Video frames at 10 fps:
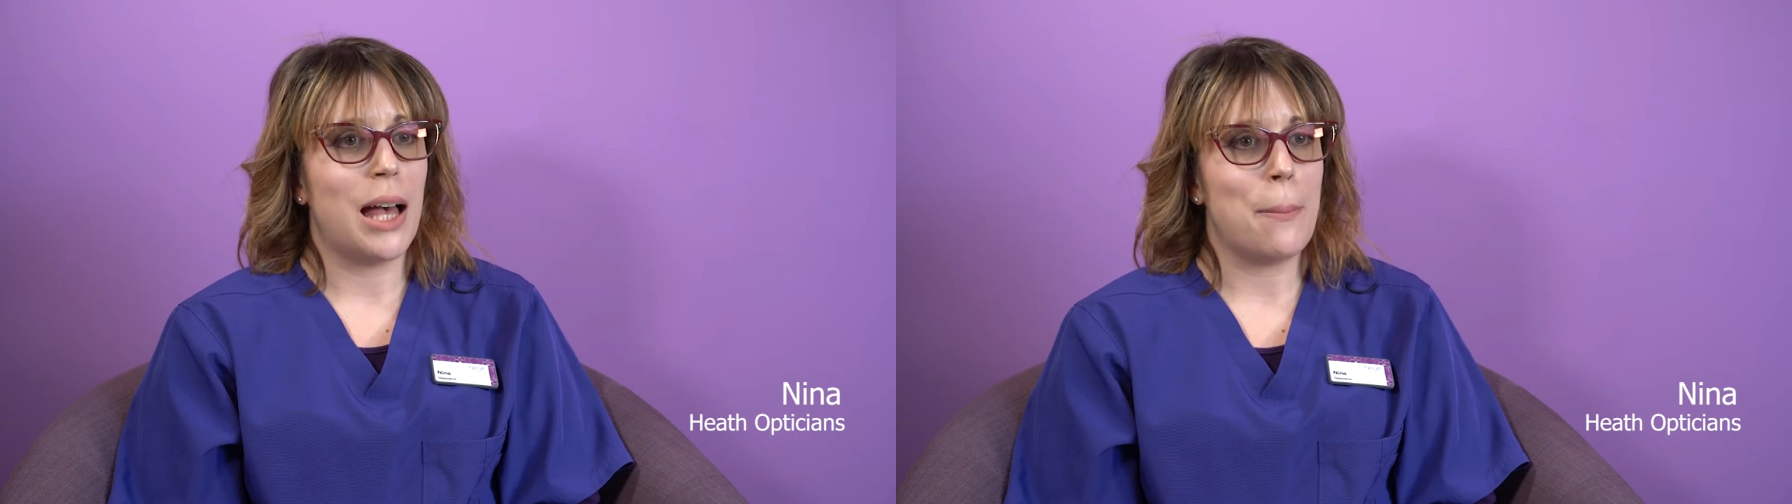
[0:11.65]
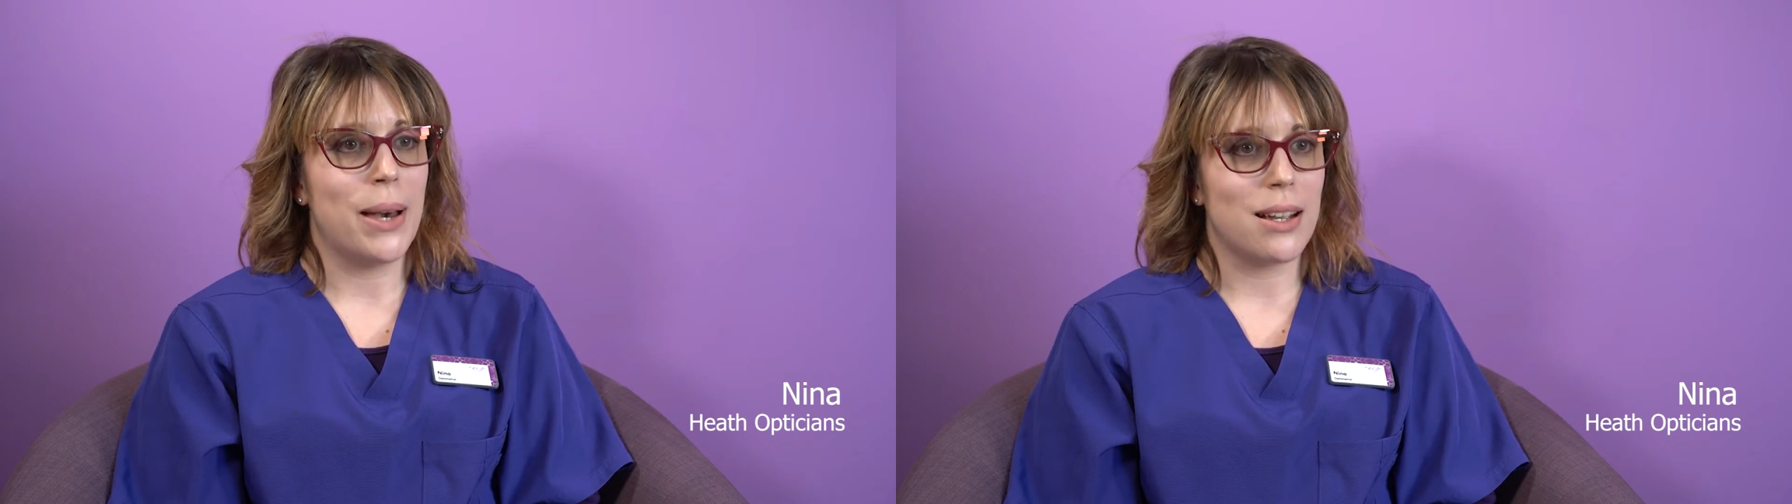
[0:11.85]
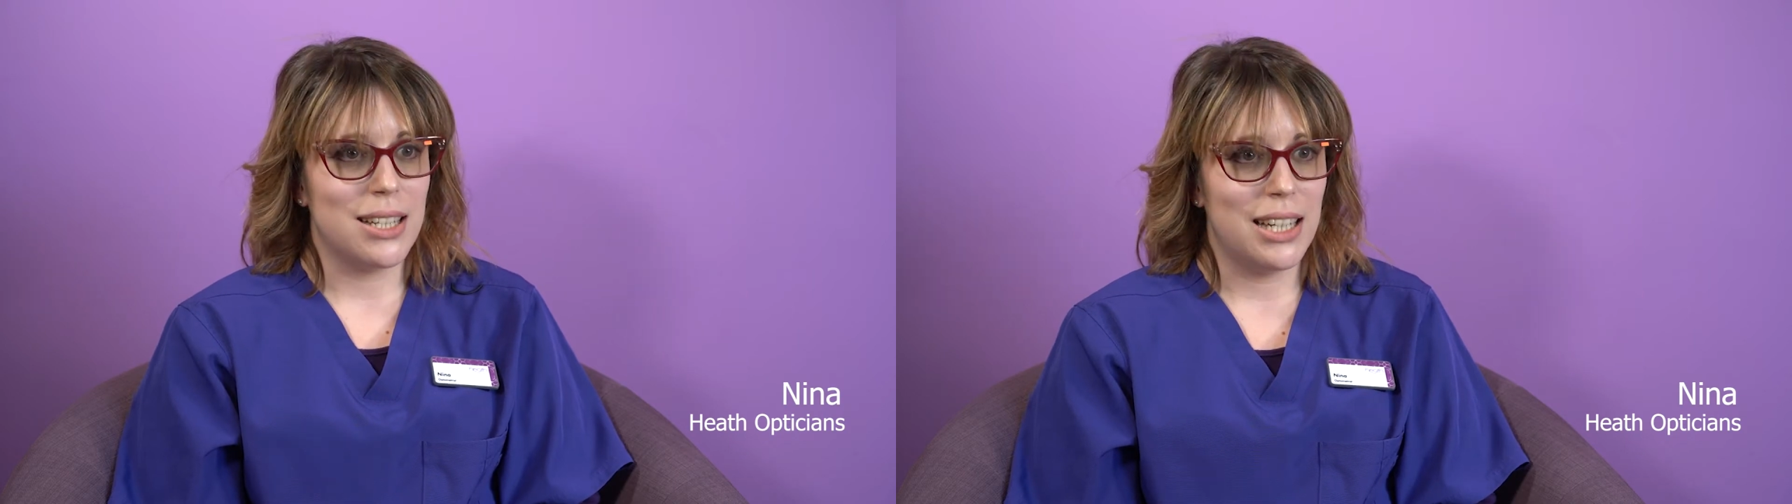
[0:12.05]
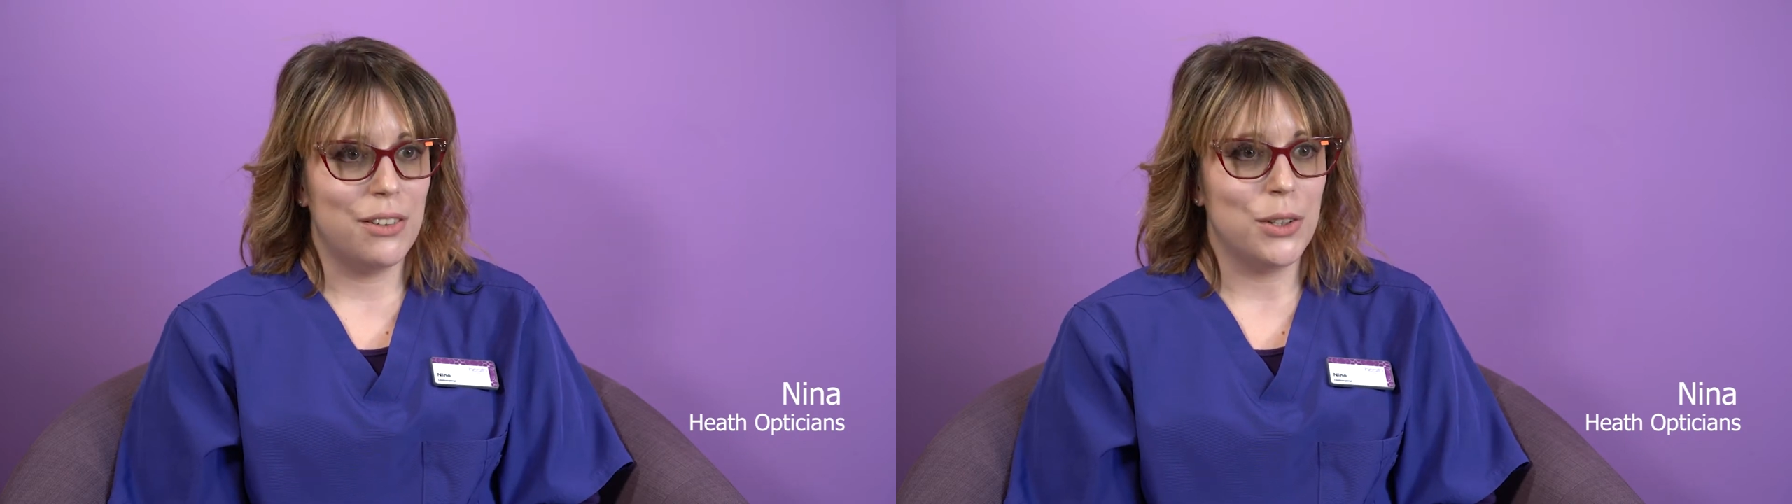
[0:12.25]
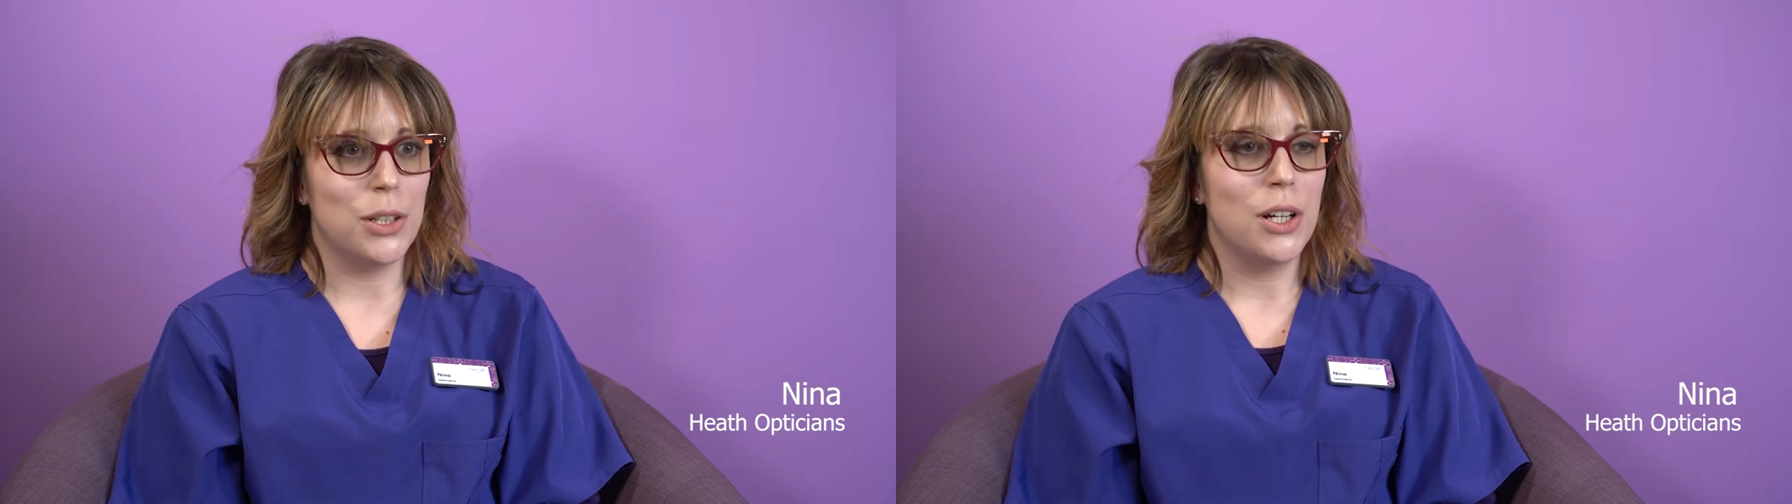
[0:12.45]
and
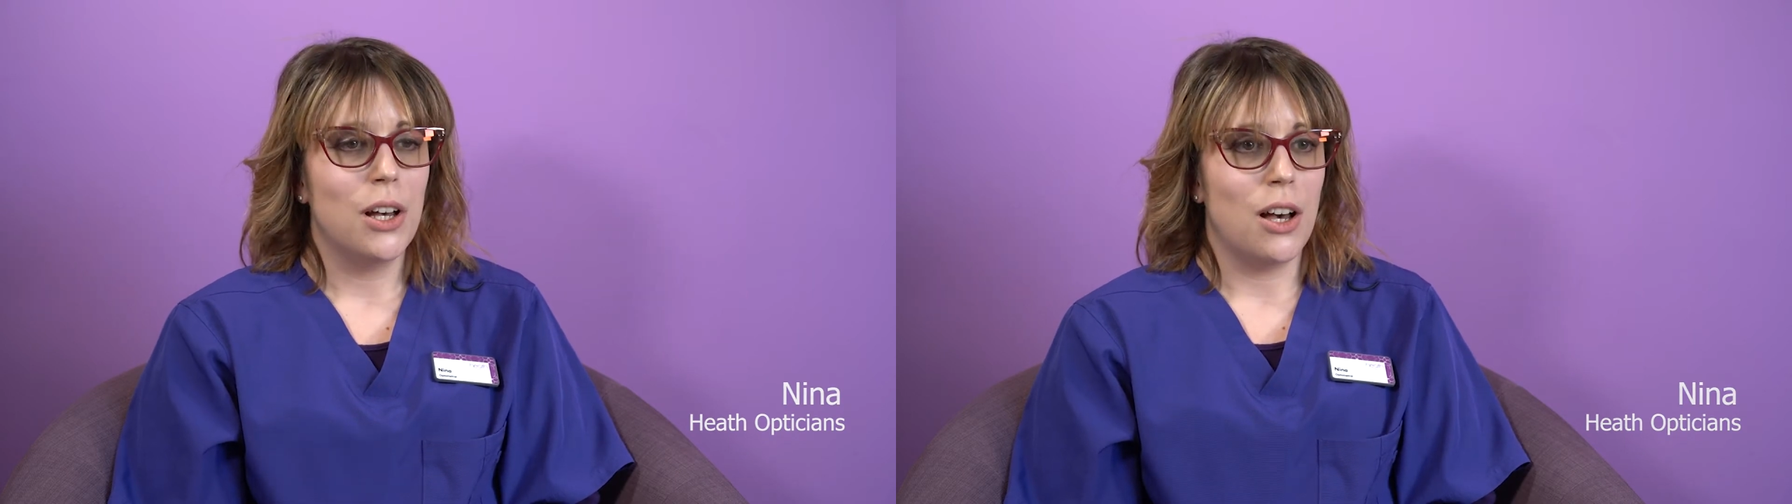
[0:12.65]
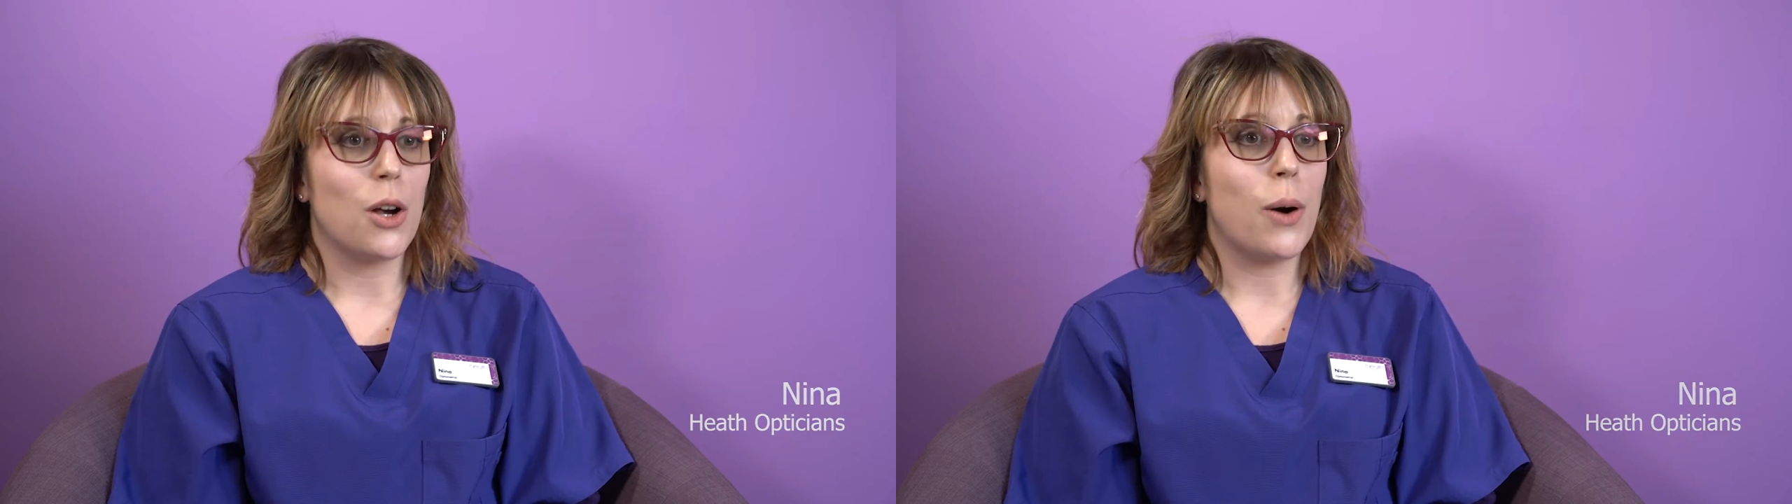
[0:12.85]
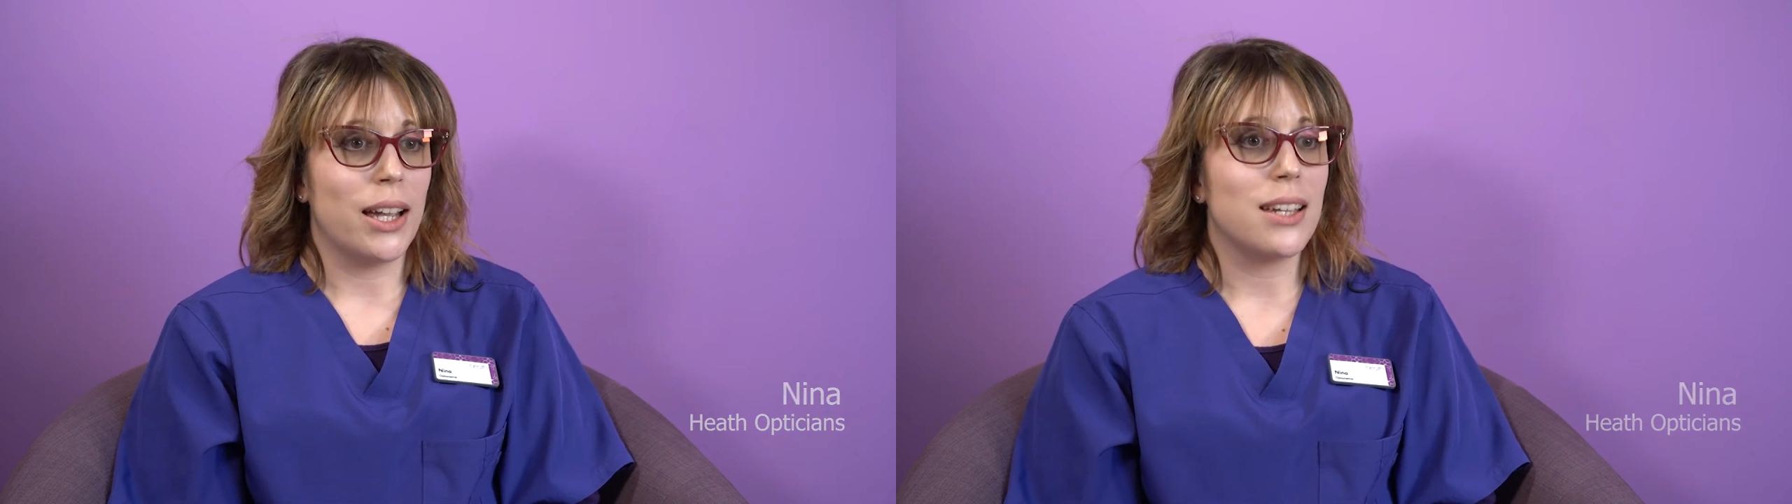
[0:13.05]
bacterial are quite